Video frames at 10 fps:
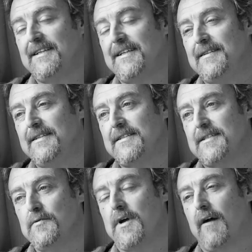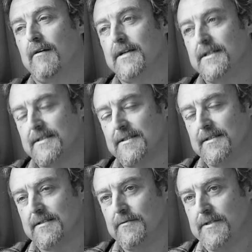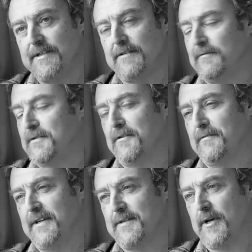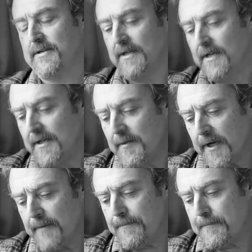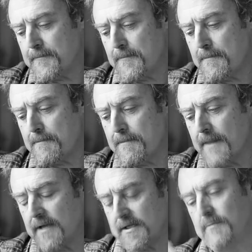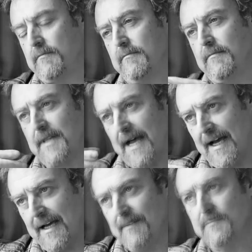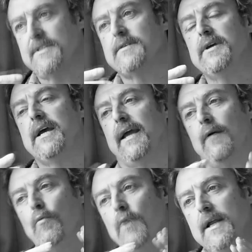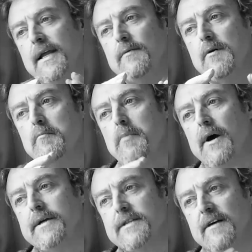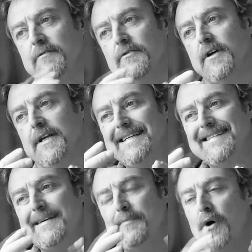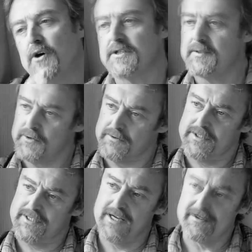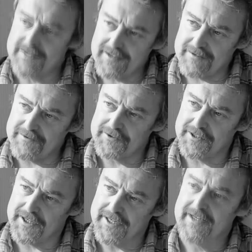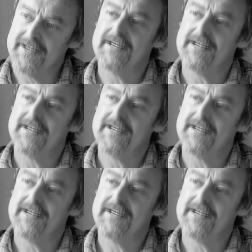It's still current. It's called Digital Photography Exposed. But so that was the beginning. Will anyone buy stuff online? Is it possible to sell stuff online?